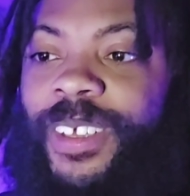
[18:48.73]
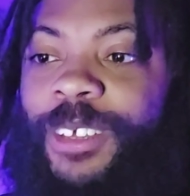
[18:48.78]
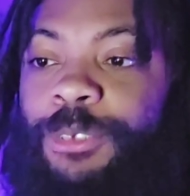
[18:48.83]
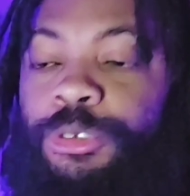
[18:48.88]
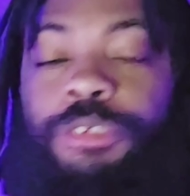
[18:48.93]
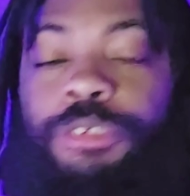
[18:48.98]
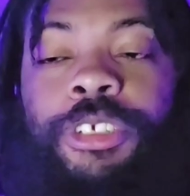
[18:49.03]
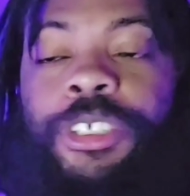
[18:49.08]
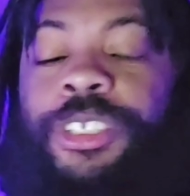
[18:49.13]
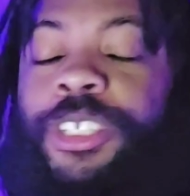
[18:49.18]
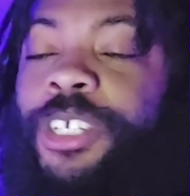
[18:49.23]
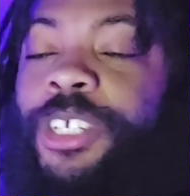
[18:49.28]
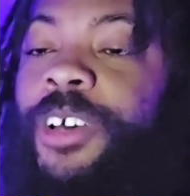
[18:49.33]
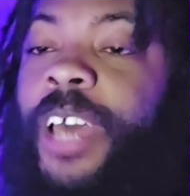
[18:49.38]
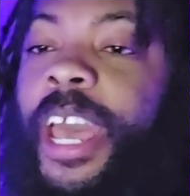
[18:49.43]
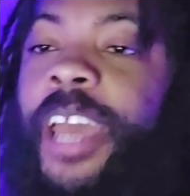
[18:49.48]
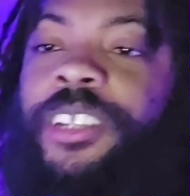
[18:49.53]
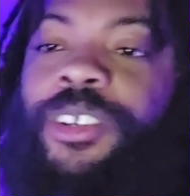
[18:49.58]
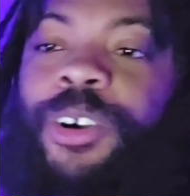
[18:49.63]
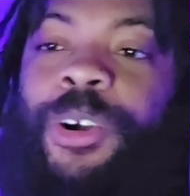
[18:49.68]
Yuji still
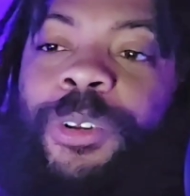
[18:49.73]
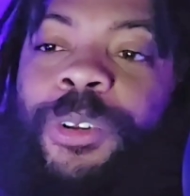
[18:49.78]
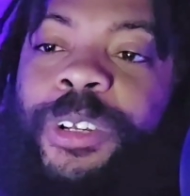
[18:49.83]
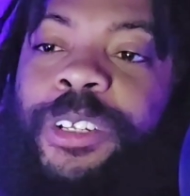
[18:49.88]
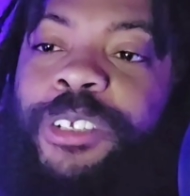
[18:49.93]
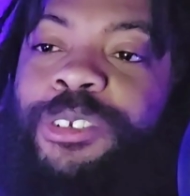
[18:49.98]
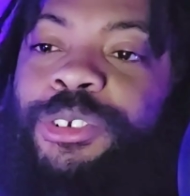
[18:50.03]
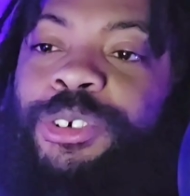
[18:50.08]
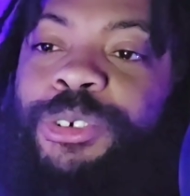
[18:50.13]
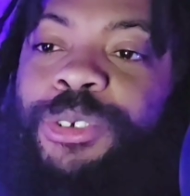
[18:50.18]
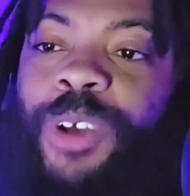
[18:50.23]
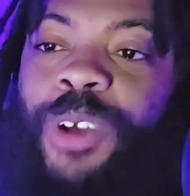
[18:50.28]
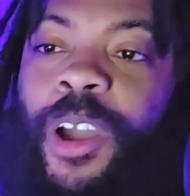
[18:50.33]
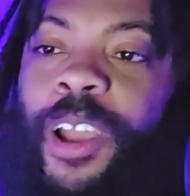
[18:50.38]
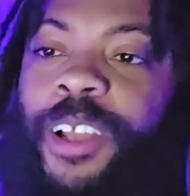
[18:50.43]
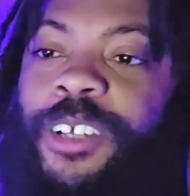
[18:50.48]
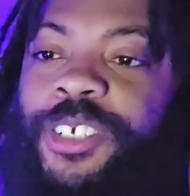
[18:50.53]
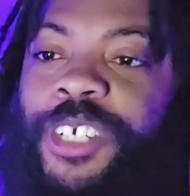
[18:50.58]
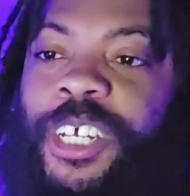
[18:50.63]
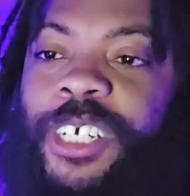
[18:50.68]
have a hold of this dude's
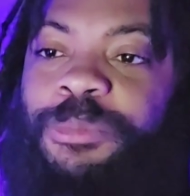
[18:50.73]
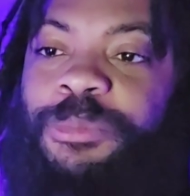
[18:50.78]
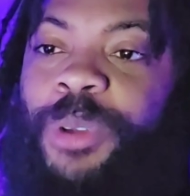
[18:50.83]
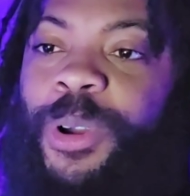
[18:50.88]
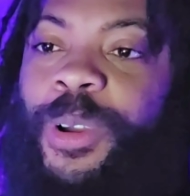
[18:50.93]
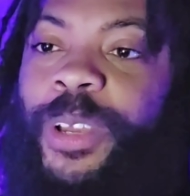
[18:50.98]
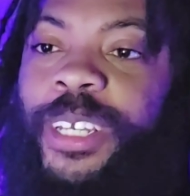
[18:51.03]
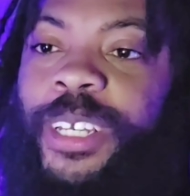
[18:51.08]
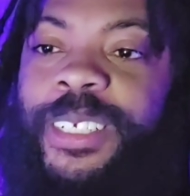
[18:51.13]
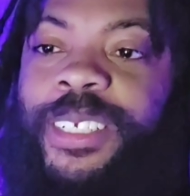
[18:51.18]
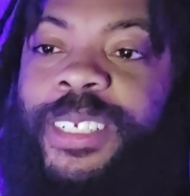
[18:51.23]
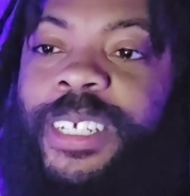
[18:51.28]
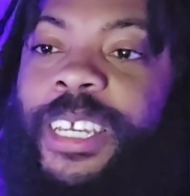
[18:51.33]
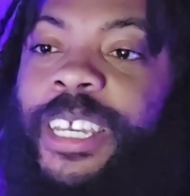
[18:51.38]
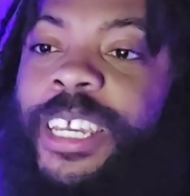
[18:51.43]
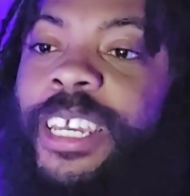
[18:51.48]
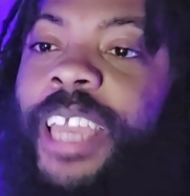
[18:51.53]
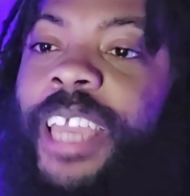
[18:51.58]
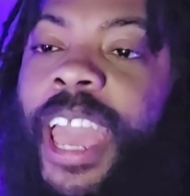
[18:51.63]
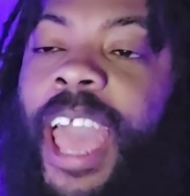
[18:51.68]
heart and chest, bro.
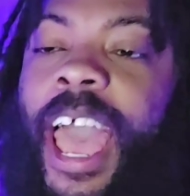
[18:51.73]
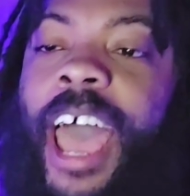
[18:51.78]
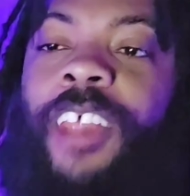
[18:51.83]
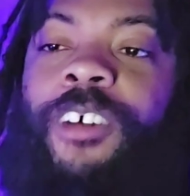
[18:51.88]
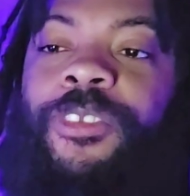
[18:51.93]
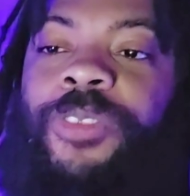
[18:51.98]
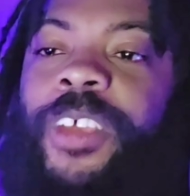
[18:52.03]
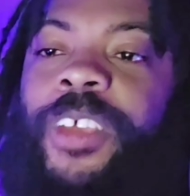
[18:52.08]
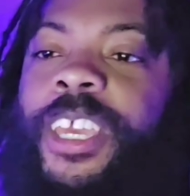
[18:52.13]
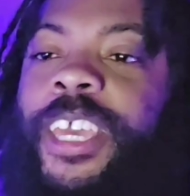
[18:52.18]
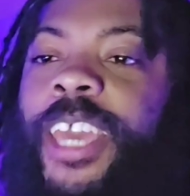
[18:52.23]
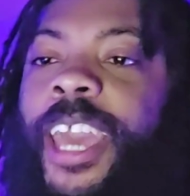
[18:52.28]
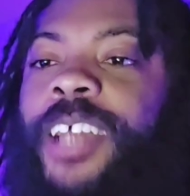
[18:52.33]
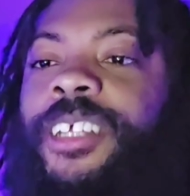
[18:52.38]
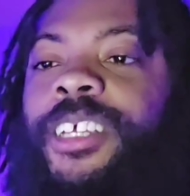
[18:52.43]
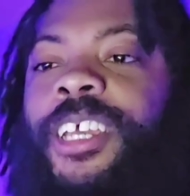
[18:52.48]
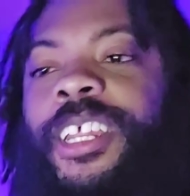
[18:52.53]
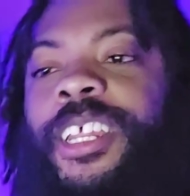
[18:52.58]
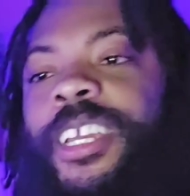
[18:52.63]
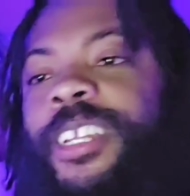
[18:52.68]
I don't think he has
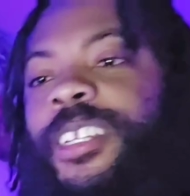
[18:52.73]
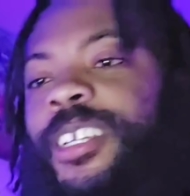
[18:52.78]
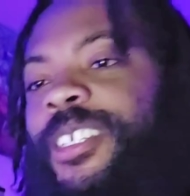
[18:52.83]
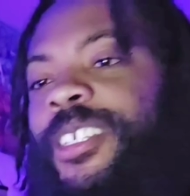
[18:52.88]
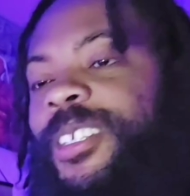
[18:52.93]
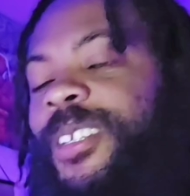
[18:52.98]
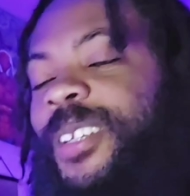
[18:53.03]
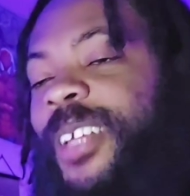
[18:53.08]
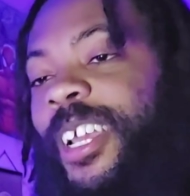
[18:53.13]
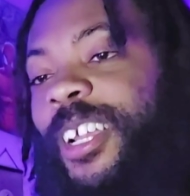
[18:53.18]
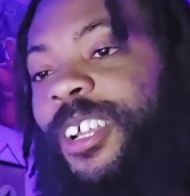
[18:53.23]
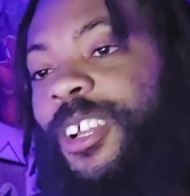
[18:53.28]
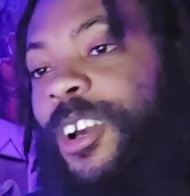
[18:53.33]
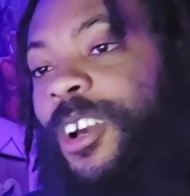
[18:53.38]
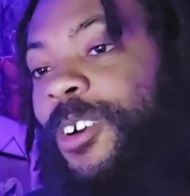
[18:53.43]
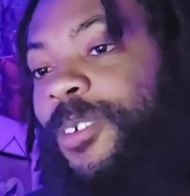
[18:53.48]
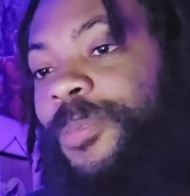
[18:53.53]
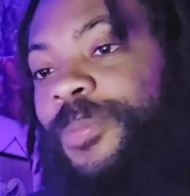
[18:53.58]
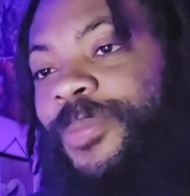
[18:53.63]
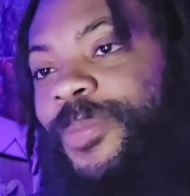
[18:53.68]
any intention of letting
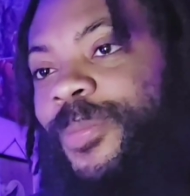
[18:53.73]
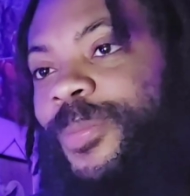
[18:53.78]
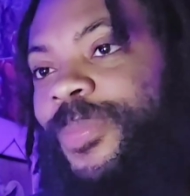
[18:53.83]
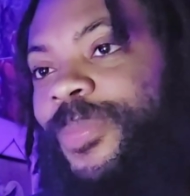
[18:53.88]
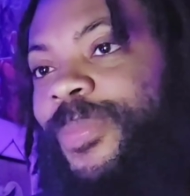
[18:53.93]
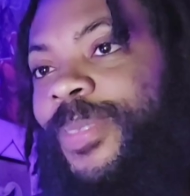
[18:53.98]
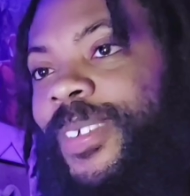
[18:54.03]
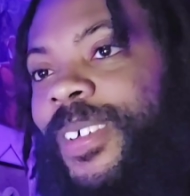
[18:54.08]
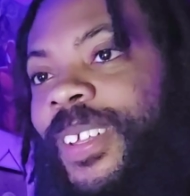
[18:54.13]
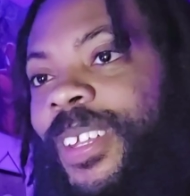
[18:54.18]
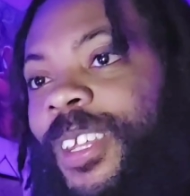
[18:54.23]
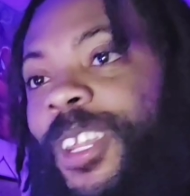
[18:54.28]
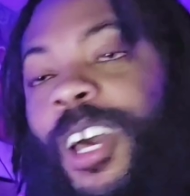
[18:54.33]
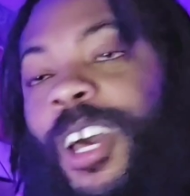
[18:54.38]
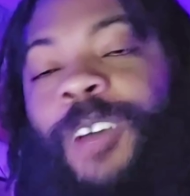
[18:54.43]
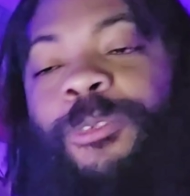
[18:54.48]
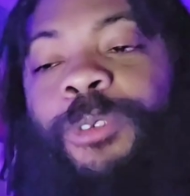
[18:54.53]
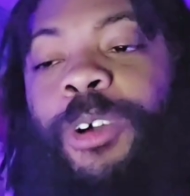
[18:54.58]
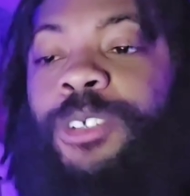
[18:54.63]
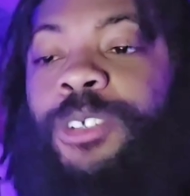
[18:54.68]
go.
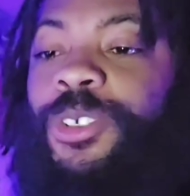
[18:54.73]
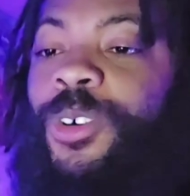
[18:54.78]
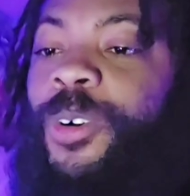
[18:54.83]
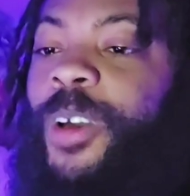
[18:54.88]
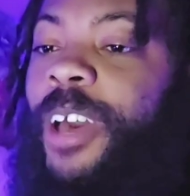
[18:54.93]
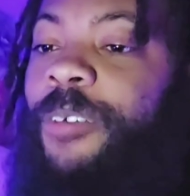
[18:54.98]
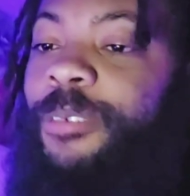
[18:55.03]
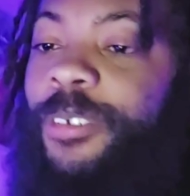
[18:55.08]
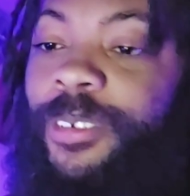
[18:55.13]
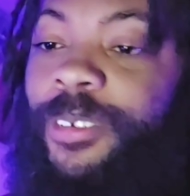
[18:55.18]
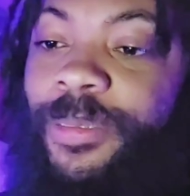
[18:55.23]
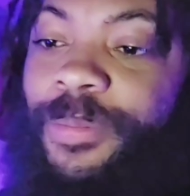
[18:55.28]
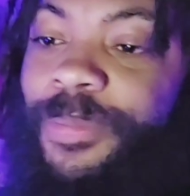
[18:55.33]
None whatsoever.